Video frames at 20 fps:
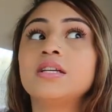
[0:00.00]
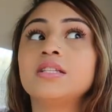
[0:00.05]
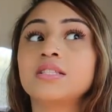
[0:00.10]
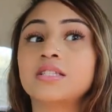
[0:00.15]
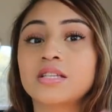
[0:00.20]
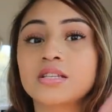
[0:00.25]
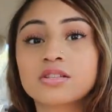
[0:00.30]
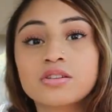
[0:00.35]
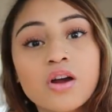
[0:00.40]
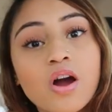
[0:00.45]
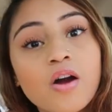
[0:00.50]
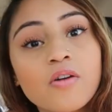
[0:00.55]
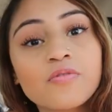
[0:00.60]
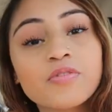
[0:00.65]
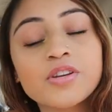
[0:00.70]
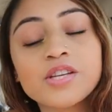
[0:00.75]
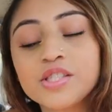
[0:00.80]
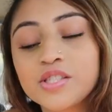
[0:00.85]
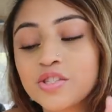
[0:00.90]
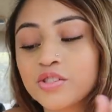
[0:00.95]
This is
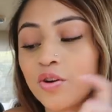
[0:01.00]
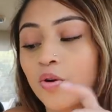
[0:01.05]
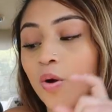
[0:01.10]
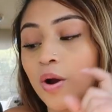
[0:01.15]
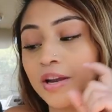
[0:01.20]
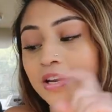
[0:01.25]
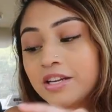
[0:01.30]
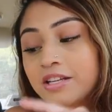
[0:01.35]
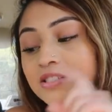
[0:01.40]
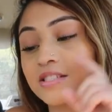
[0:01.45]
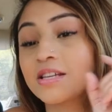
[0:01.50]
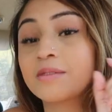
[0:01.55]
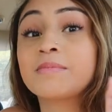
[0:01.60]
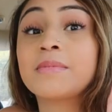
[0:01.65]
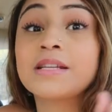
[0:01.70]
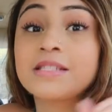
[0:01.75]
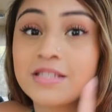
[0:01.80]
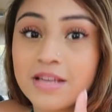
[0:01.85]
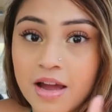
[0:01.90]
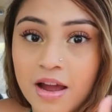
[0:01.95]
coffee, so I need to take
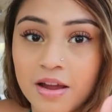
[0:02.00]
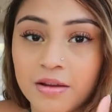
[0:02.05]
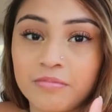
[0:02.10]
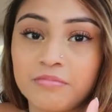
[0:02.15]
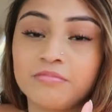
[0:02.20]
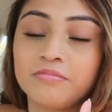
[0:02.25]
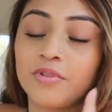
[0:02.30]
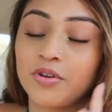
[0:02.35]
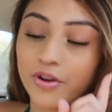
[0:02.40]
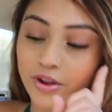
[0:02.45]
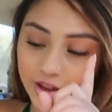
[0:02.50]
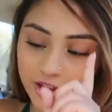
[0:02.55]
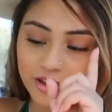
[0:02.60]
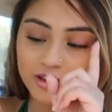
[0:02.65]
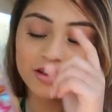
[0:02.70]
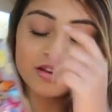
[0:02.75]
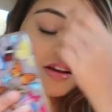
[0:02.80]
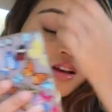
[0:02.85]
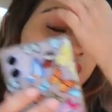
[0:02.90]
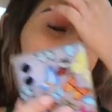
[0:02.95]
my time,
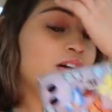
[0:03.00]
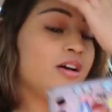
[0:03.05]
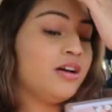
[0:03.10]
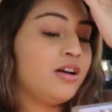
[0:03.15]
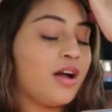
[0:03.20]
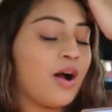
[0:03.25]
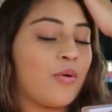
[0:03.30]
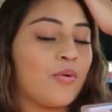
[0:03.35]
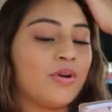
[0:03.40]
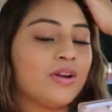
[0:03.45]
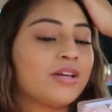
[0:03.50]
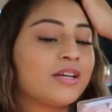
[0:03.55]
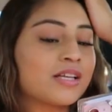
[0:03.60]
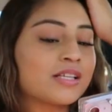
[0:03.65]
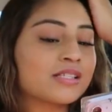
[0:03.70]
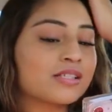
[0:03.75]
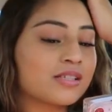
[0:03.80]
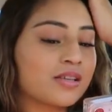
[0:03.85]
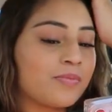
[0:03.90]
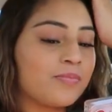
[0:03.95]
okay? I want to
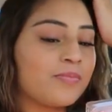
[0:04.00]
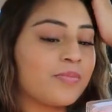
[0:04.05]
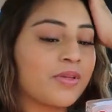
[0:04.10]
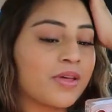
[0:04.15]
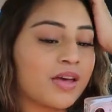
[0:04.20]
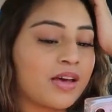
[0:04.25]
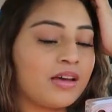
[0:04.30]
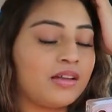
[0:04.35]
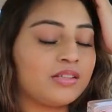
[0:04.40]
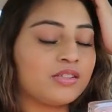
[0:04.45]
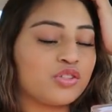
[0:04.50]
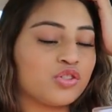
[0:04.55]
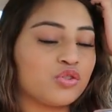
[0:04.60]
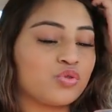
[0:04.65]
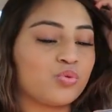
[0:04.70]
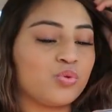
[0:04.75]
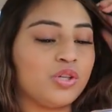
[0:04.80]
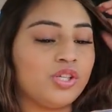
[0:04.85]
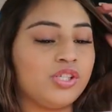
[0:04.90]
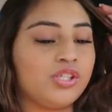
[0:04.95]
get something
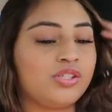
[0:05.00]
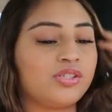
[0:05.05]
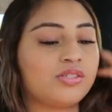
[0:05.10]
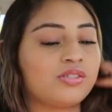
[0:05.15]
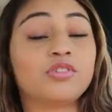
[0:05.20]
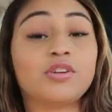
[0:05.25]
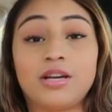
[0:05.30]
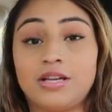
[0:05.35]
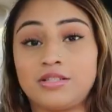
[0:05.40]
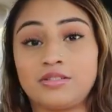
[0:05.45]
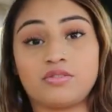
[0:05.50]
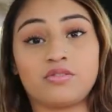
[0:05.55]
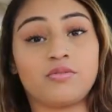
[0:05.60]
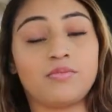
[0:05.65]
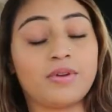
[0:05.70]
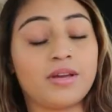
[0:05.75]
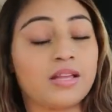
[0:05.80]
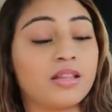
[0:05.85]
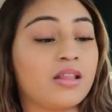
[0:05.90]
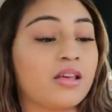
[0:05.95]
sweet. You guys know
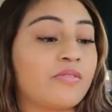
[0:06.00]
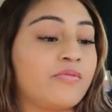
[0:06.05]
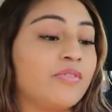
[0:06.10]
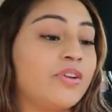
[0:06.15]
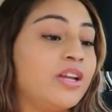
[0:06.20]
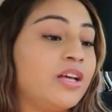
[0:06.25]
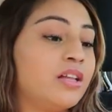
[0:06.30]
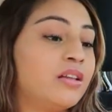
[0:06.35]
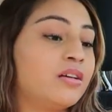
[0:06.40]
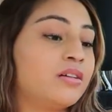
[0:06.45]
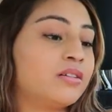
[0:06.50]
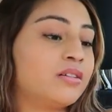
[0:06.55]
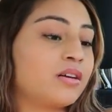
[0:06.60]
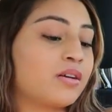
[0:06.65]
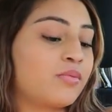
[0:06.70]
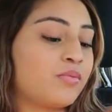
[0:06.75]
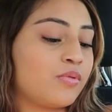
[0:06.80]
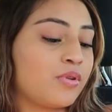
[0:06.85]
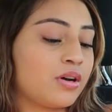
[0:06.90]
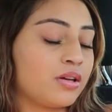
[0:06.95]
me, I like vanilla.
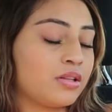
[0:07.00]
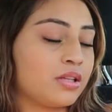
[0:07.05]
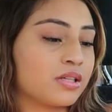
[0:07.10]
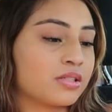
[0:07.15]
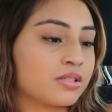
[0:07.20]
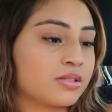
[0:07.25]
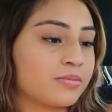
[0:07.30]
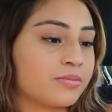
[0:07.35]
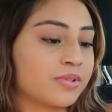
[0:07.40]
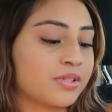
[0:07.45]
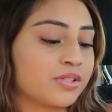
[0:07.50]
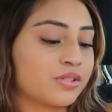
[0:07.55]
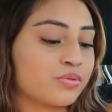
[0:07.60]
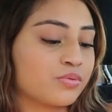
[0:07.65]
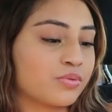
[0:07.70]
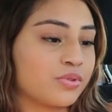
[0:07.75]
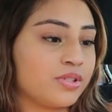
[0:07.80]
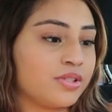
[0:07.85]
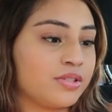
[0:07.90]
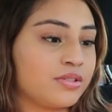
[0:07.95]
I like something
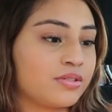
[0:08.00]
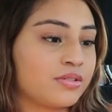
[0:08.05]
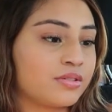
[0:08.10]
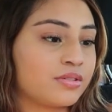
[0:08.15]
sweet.